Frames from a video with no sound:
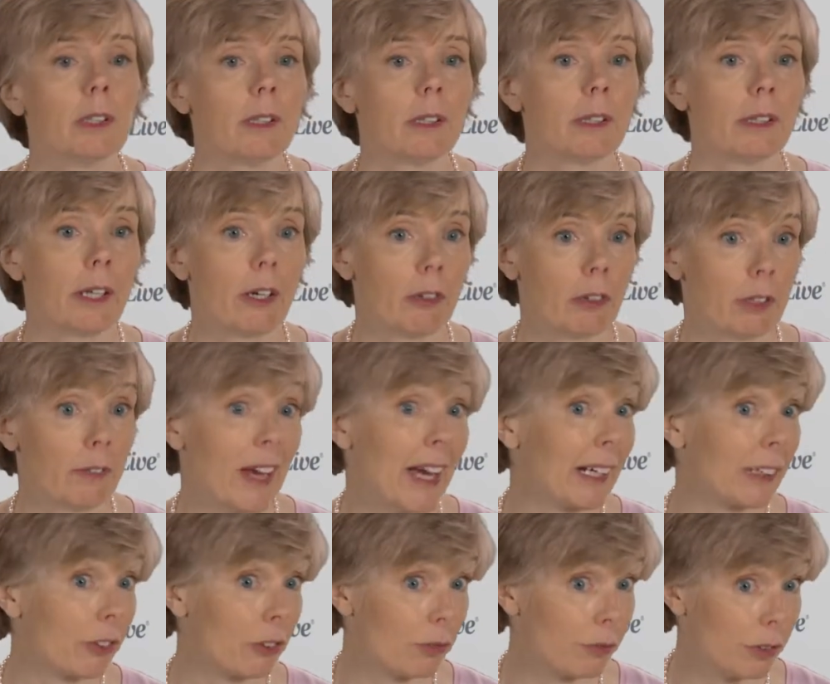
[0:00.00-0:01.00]
an area of
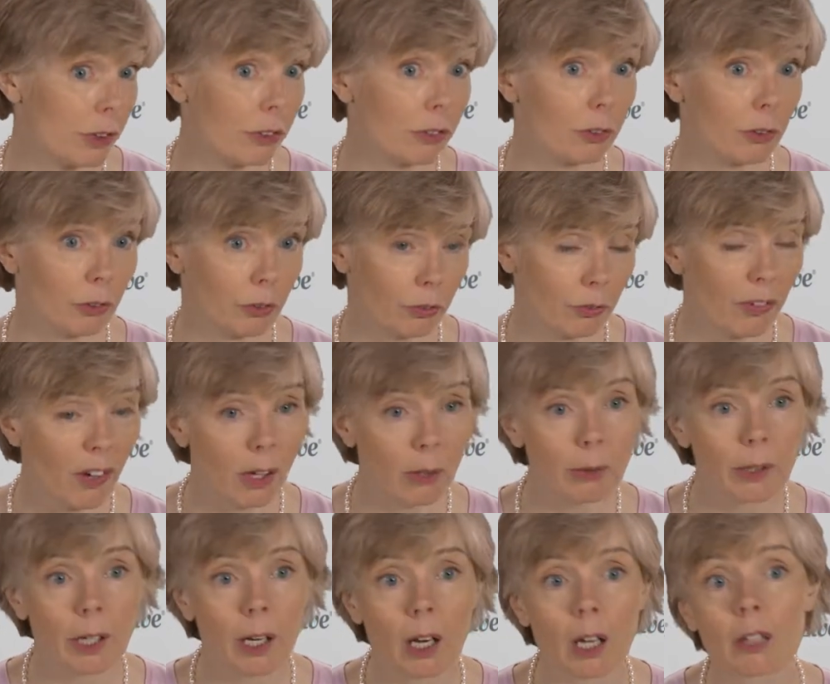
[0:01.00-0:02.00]
active research
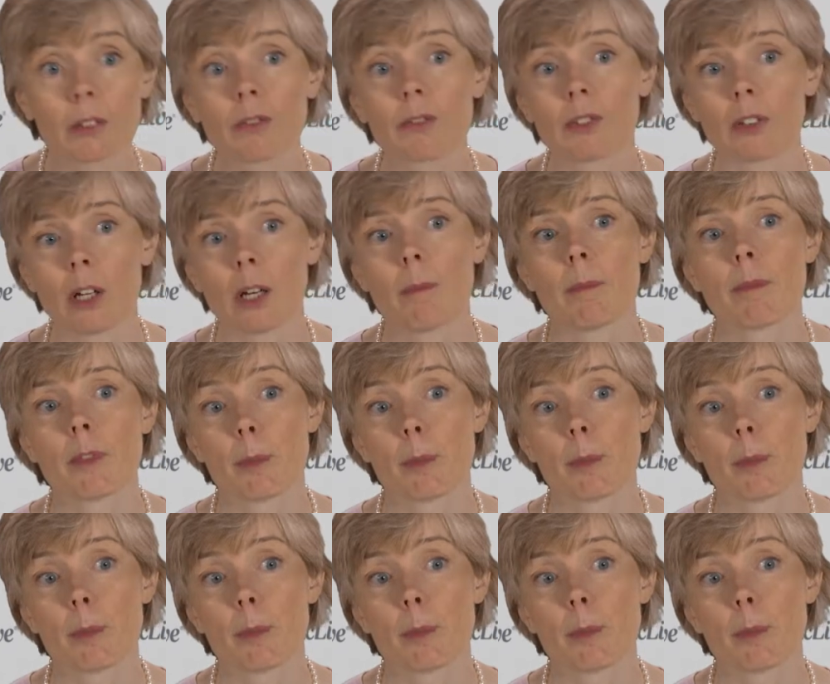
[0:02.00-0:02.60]
following on from